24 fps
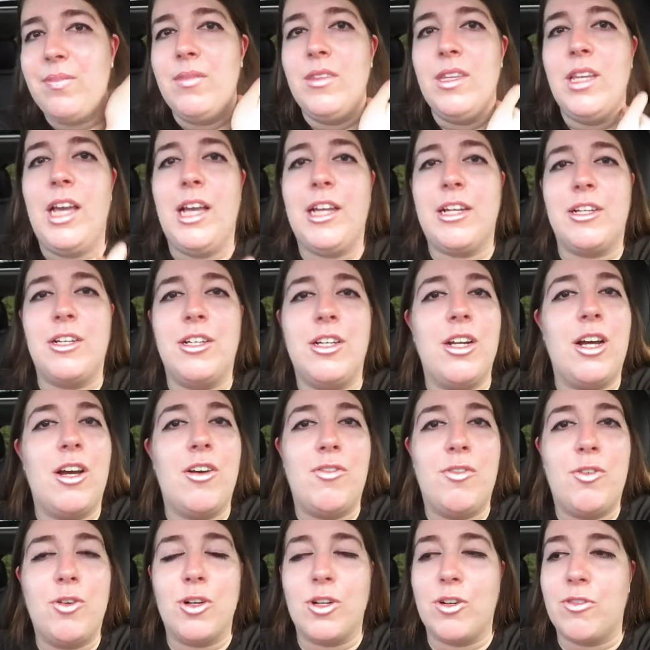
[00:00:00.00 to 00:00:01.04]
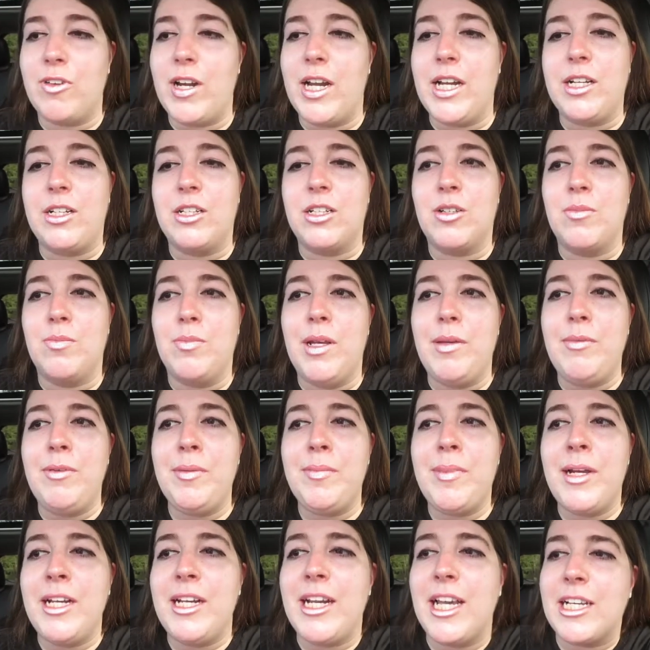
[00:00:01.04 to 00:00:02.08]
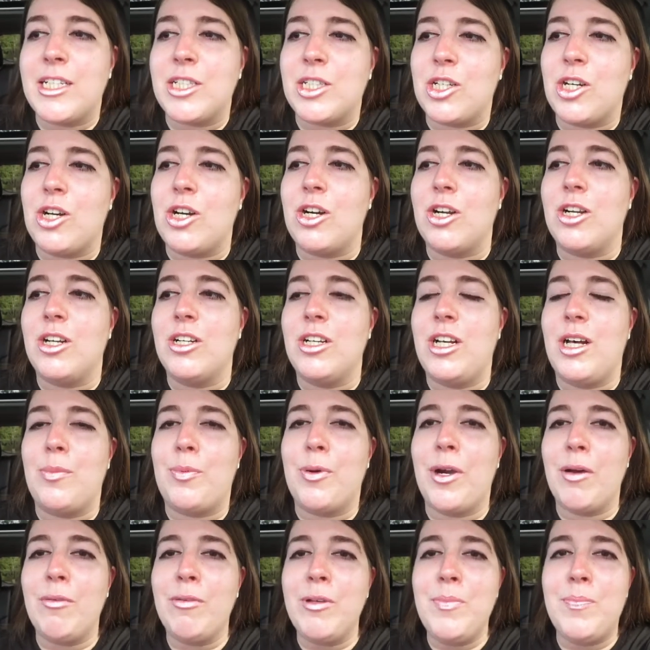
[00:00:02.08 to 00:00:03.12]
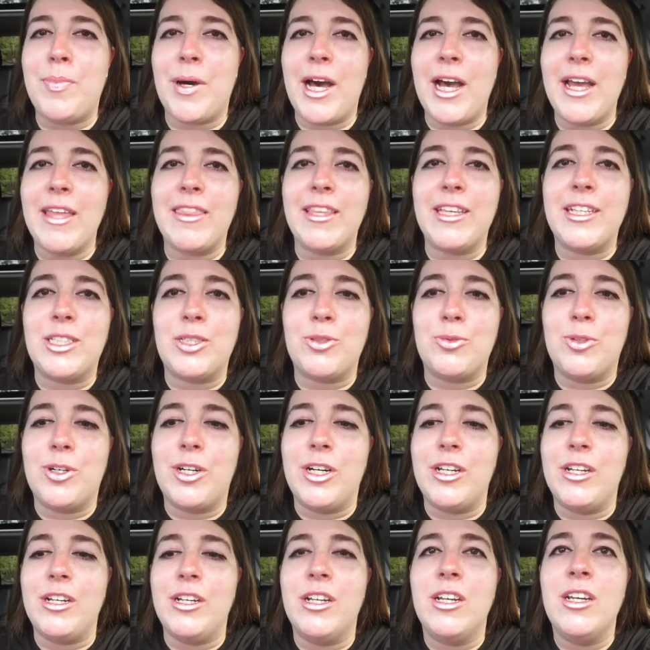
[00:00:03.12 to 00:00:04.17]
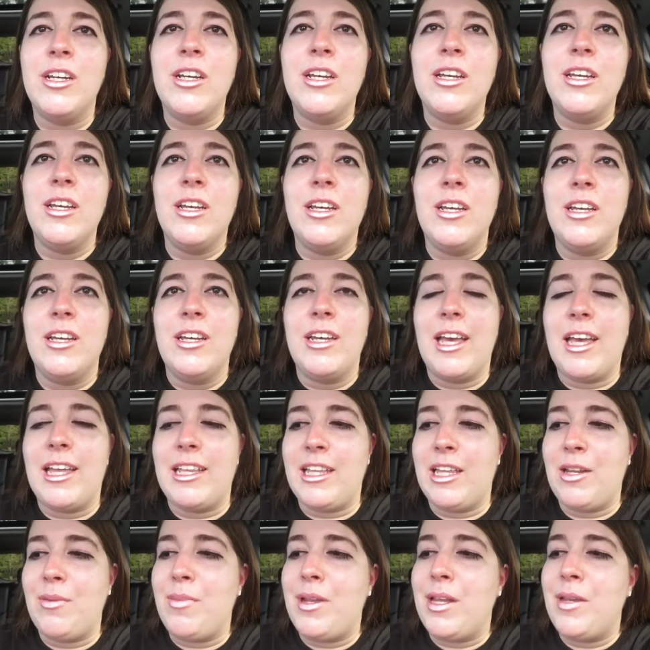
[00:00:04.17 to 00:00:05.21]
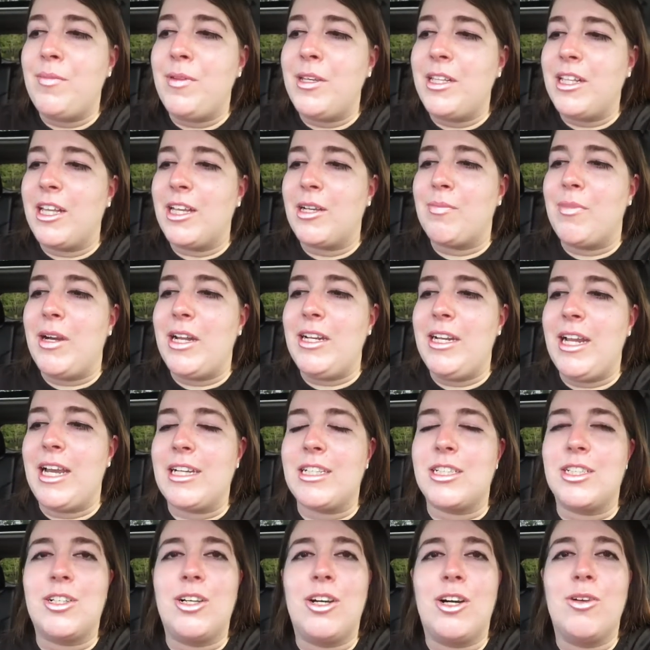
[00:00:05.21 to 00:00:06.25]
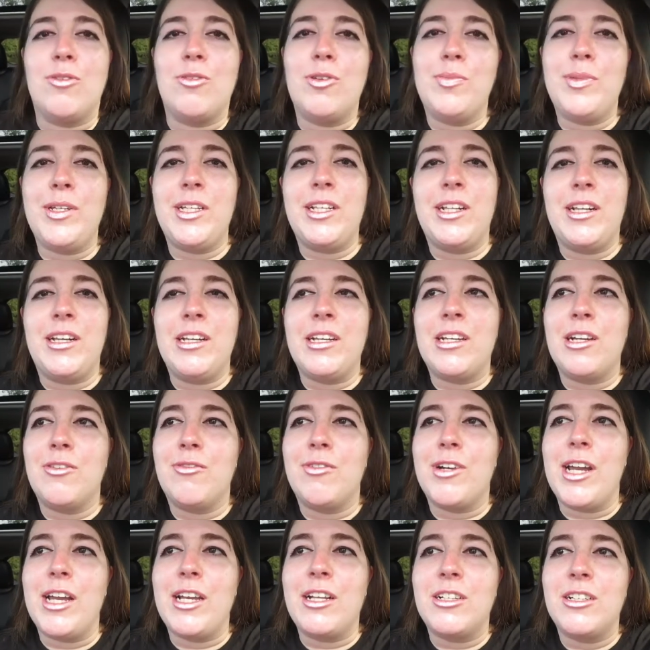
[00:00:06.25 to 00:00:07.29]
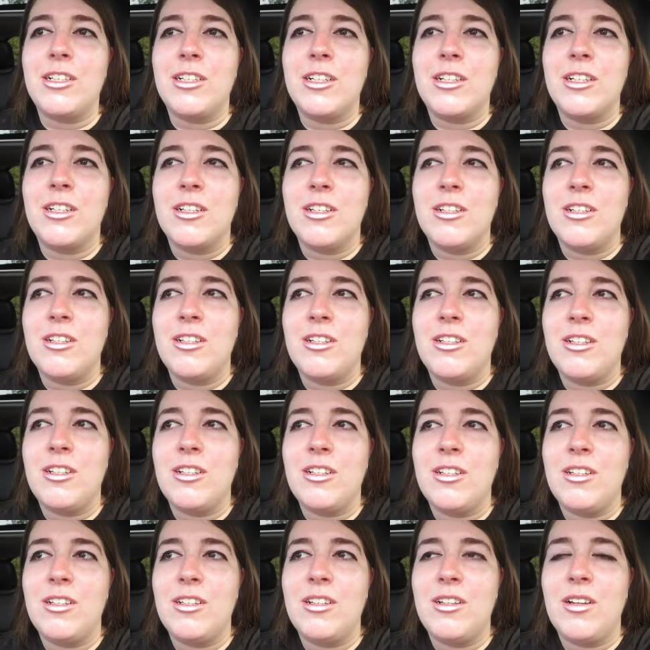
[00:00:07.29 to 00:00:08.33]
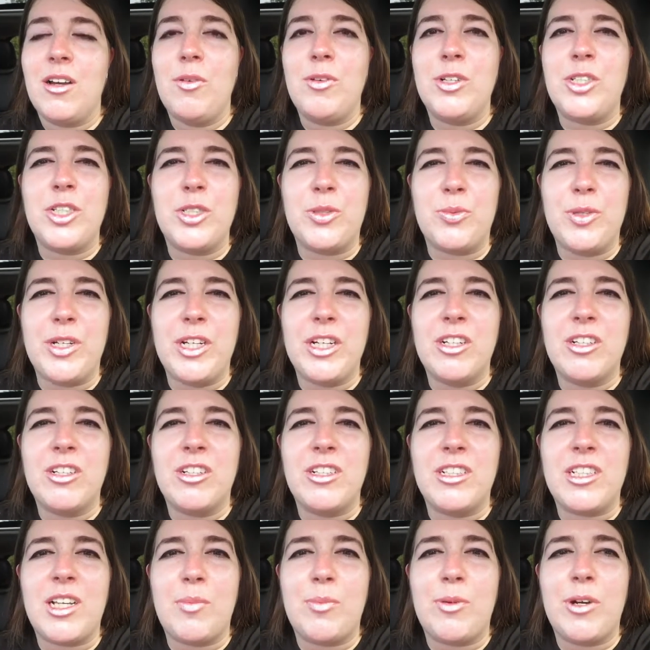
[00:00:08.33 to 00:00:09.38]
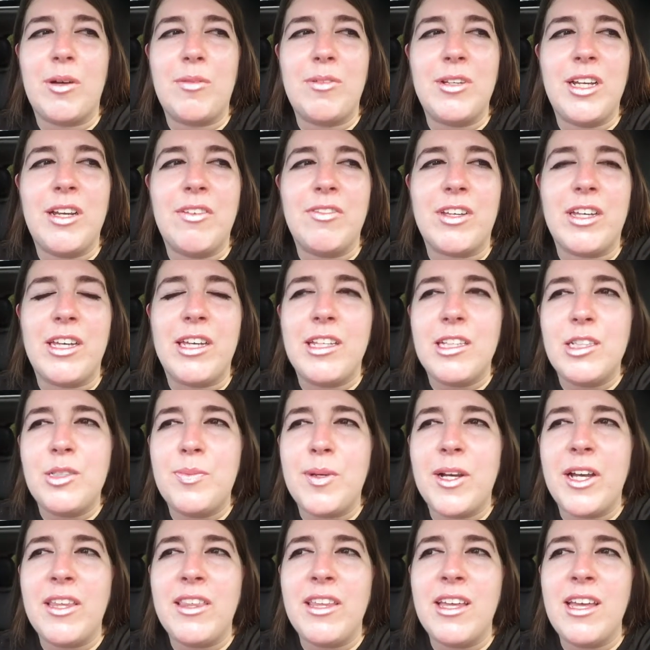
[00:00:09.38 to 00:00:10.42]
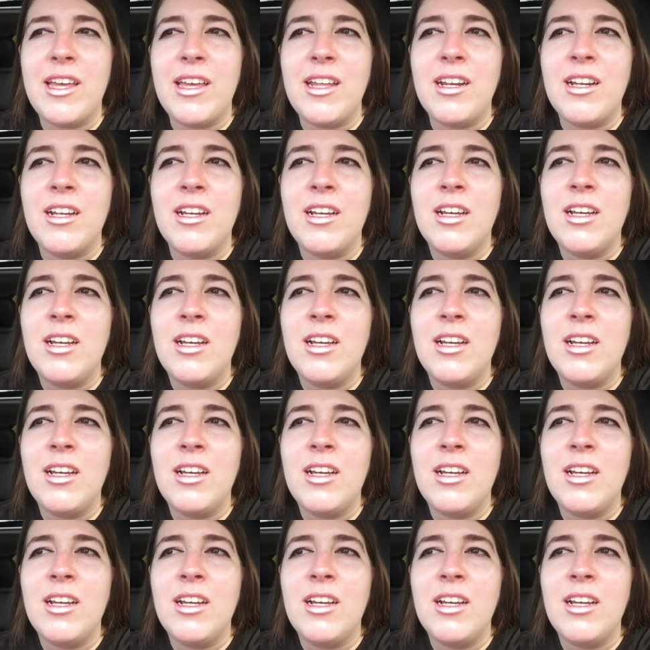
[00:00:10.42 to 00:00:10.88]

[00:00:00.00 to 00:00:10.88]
I could afford a Wrangler. Maybe my next car. I'll probably buy this one and then maybe like my next car will be like a Wrangler, which is weird because I'll probably have kids by then.